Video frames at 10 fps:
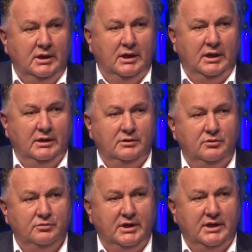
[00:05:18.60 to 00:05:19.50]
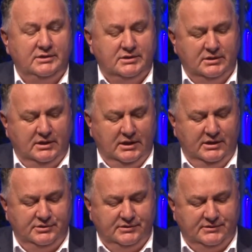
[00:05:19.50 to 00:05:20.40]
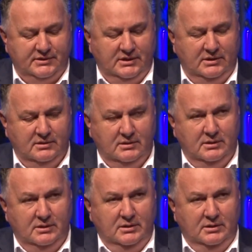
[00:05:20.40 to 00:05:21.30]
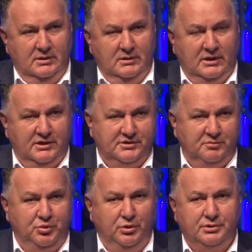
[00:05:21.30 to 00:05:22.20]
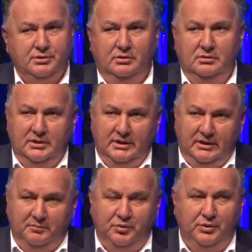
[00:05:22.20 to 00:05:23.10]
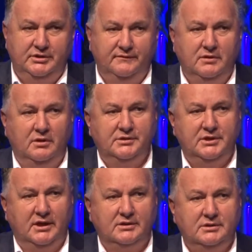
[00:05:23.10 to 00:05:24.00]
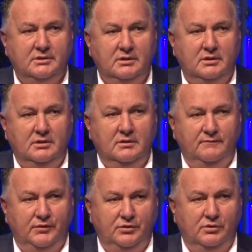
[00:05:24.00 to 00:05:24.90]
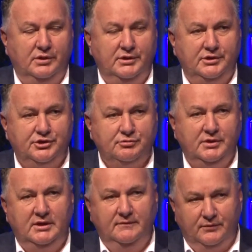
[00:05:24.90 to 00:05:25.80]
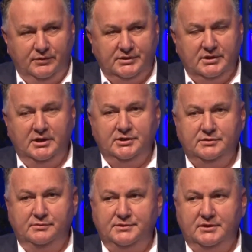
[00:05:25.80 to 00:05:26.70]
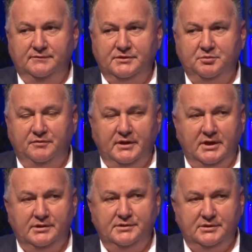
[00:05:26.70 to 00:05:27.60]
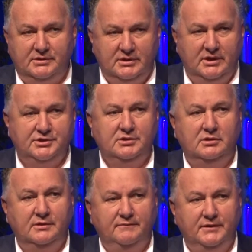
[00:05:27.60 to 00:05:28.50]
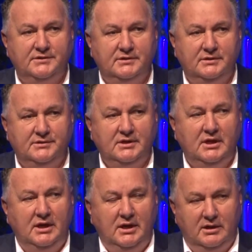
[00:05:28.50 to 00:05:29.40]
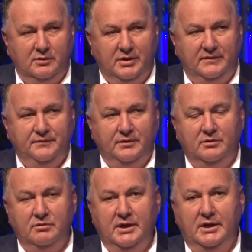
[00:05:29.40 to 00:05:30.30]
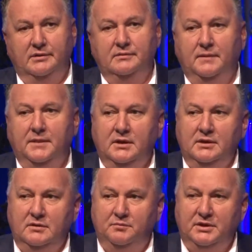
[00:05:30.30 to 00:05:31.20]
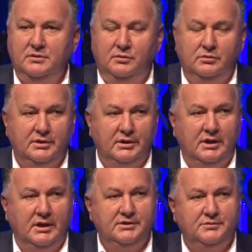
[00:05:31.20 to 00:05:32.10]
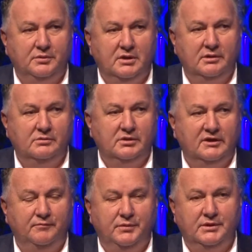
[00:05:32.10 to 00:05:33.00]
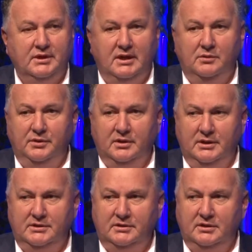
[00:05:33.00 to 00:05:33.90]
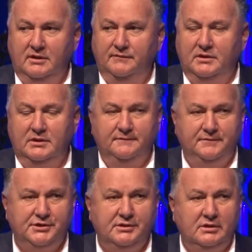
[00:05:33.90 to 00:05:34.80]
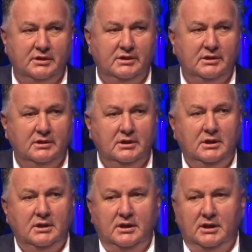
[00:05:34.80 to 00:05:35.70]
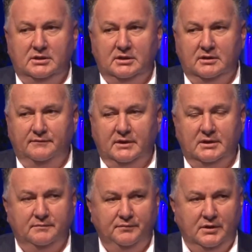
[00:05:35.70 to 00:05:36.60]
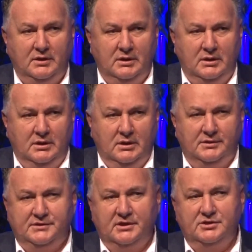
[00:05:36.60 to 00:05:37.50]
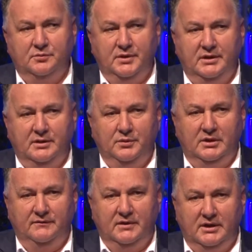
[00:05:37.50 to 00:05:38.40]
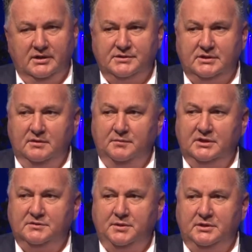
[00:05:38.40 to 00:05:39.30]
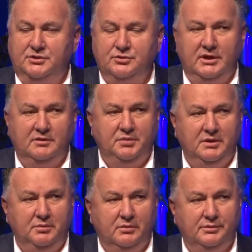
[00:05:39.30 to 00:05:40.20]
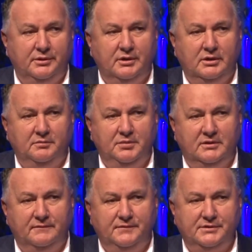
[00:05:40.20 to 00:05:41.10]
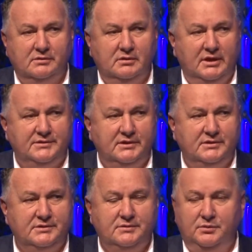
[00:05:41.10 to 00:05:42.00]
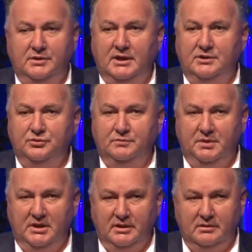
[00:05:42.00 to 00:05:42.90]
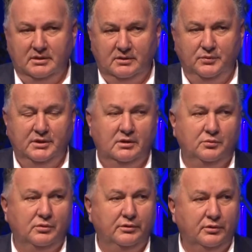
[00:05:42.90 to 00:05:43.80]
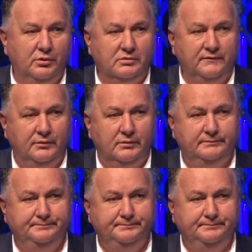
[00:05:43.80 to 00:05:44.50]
and create an agency that is a portal and a point of contact for your industry, for international service providers, international investors, and a way for the Crown to better organise with local government how we're going to deliver efficiently and deliver in such a way that we leave a legacy amongst better trained people, not only better physical assets, with the 100 billion that we know we're on the hook for.